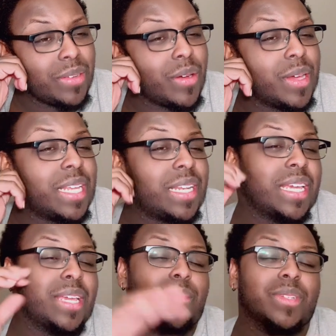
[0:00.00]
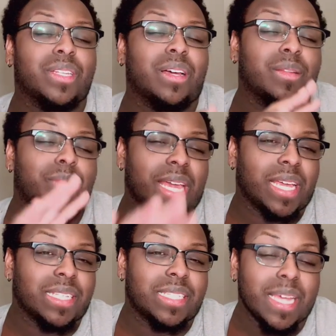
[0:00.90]
knowing that Nikki was on
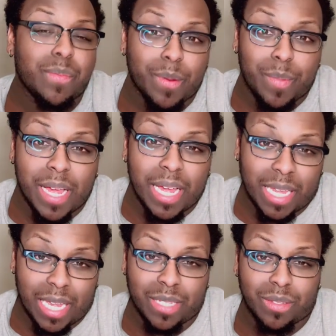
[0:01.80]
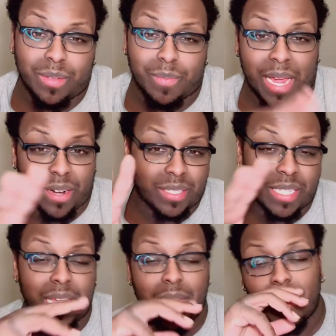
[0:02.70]
Megan's separate podcast by
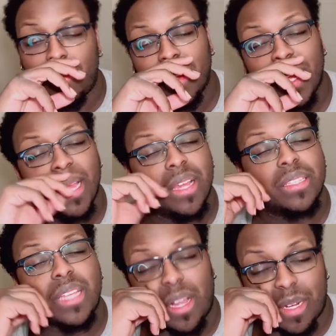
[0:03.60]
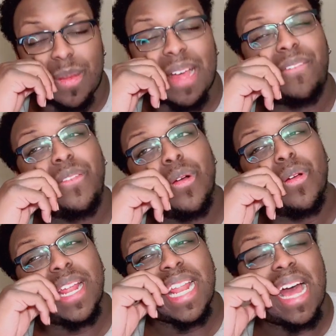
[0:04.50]
herself talking about
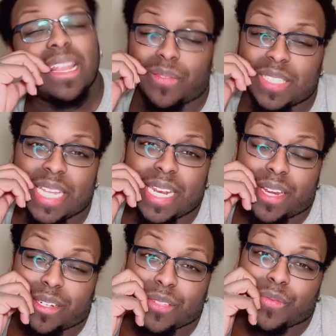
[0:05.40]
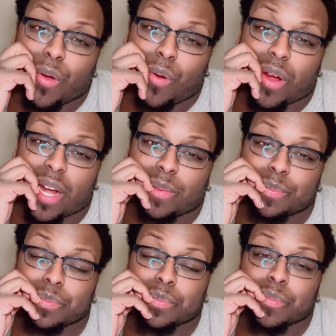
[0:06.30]
Phor, and now all of a sudden here's Phor.
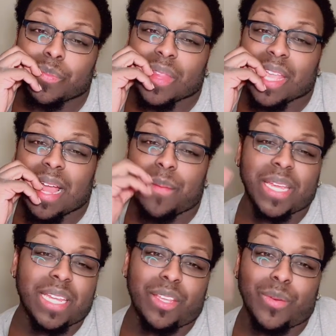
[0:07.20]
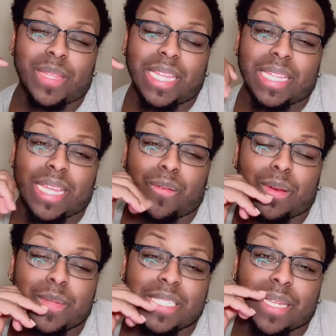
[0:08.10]
I mean, you would think that
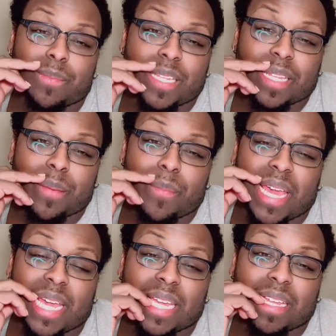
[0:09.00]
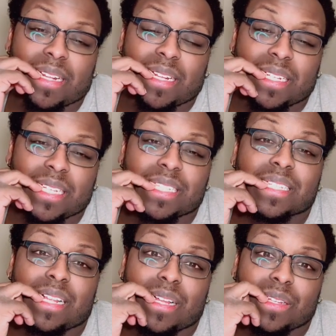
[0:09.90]
would be something that Megan
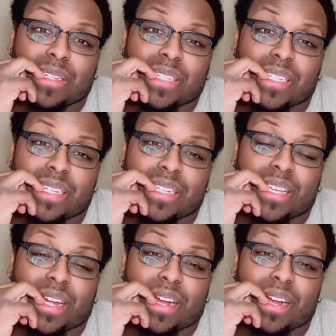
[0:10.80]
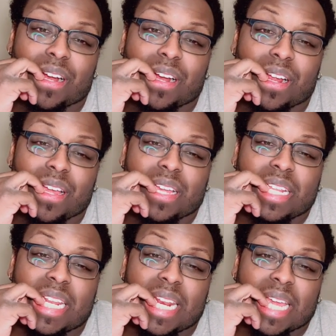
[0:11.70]
disclosed to her,
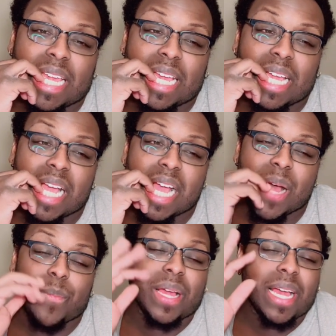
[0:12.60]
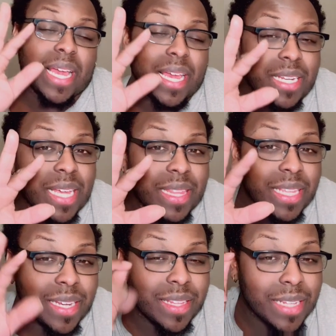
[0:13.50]
to Nikki. But at the
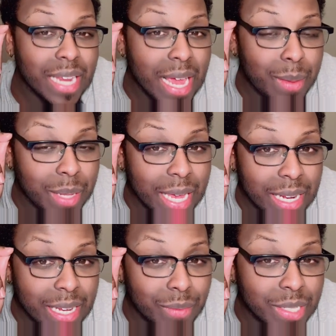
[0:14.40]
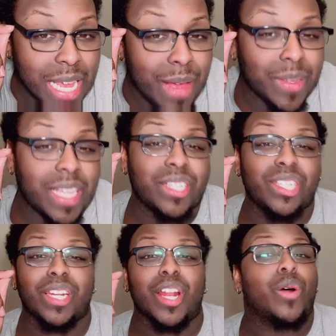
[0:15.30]
end of the day, playing devil's advocate, she
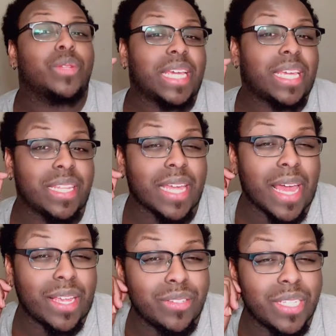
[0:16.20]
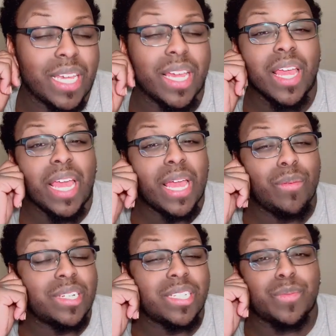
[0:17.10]
didn't owe Nikki that. You see, it
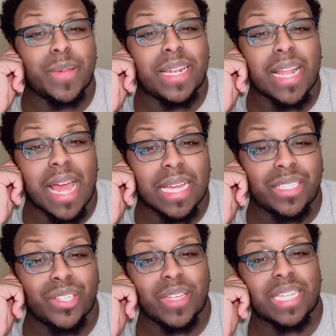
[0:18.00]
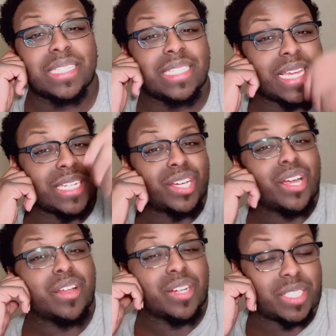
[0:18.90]
would have just been nice to extend
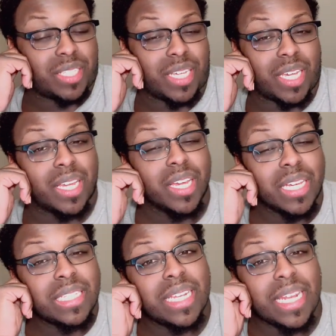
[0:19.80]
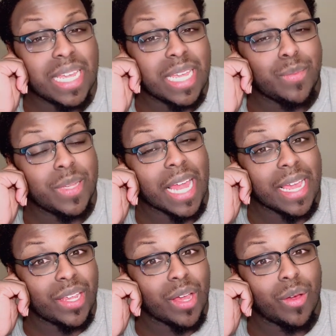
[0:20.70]
courtesy to Nikki. Be
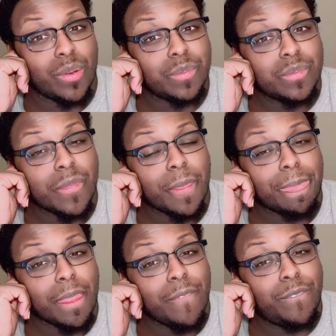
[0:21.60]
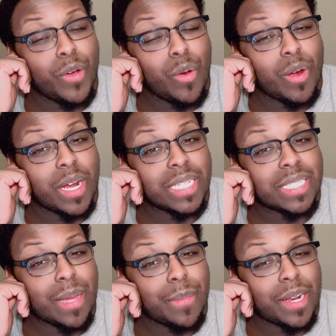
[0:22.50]
like, yo, Phor is
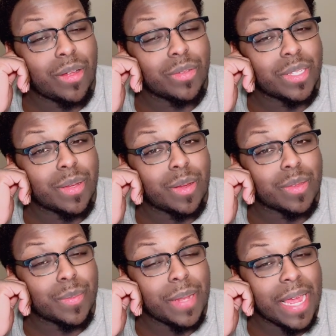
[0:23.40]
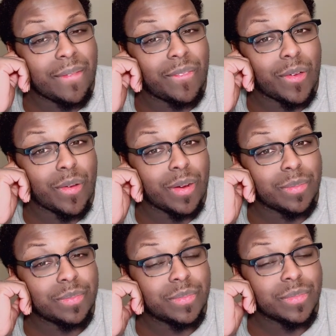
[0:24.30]
coming on the
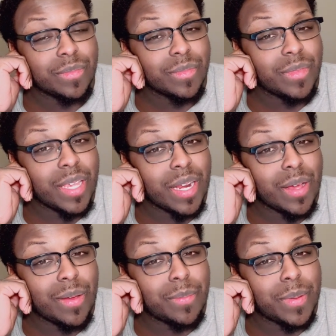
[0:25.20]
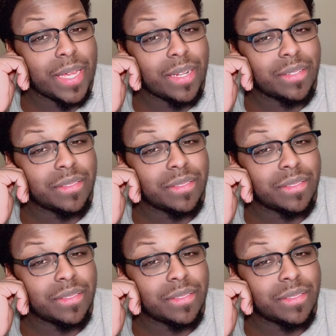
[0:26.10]
platform, you know. But